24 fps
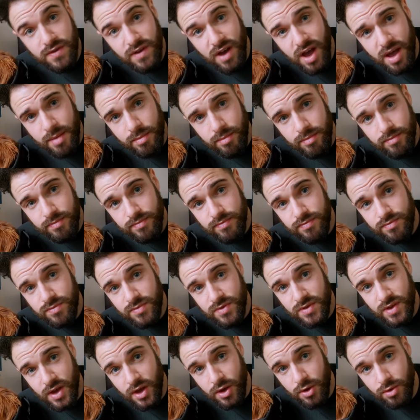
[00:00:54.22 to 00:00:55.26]
to ride
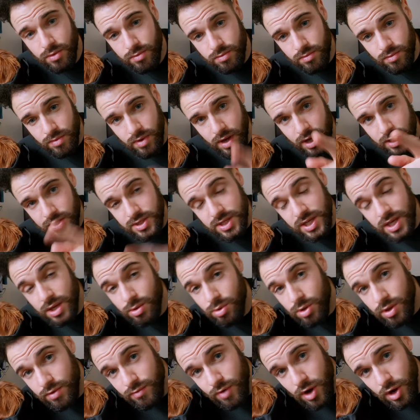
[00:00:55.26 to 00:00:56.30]
on your bike
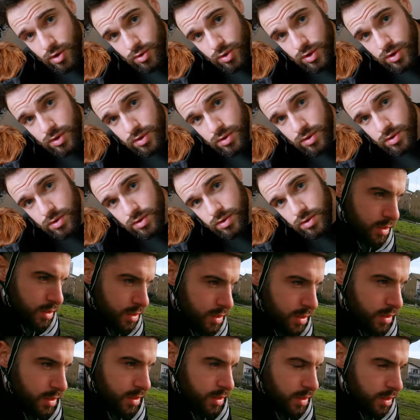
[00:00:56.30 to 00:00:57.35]
with your dog.
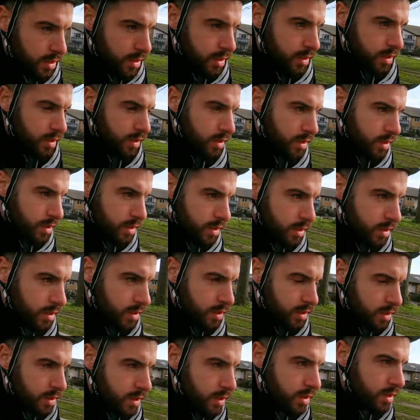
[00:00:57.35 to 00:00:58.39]
So stay tuned to
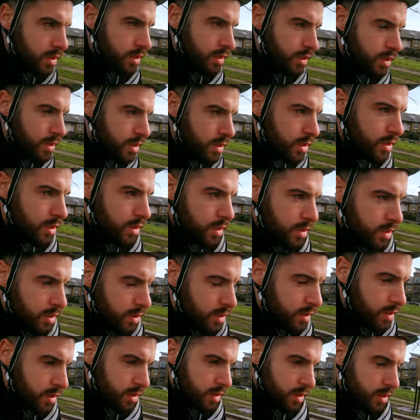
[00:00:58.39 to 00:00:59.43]
the end to see this
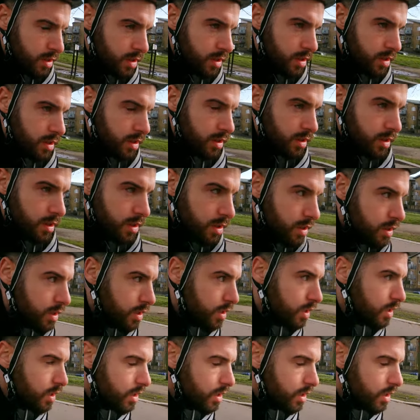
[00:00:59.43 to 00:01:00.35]
little fellow in a